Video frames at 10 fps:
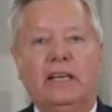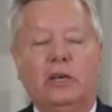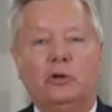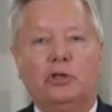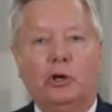
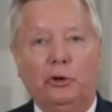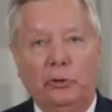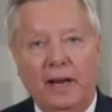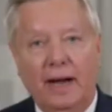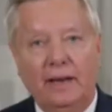NATO so
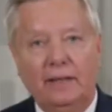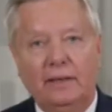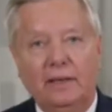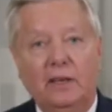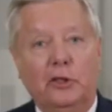united.
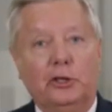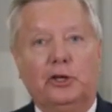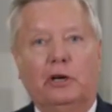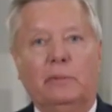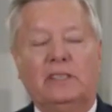The
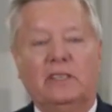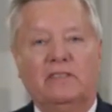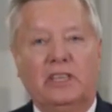Germans have